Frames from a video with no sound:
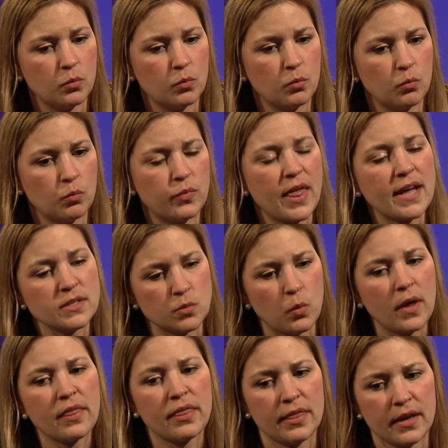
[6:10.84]
That's
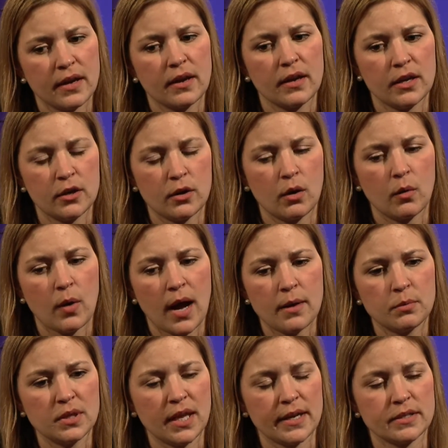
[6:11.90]
one thing, you know, I
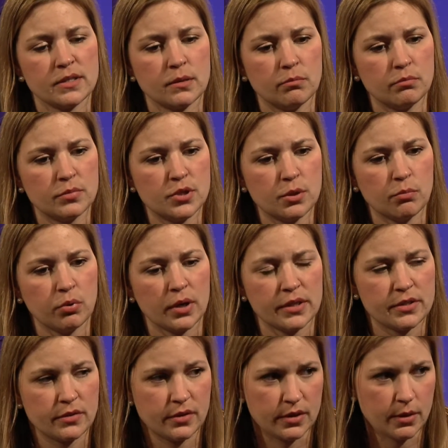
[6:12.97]
would like to bring
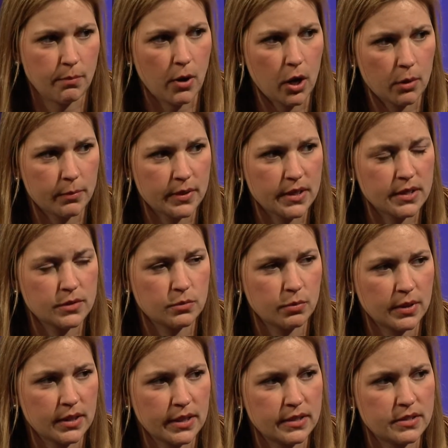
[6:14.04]
to the department, is
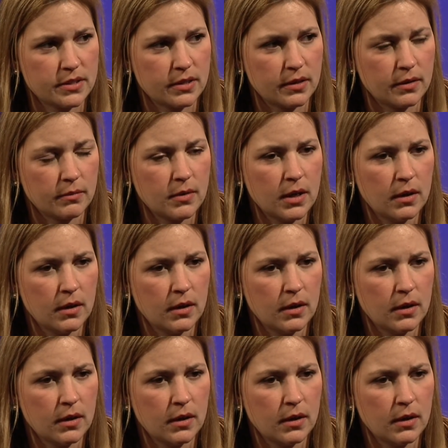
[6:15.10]
really to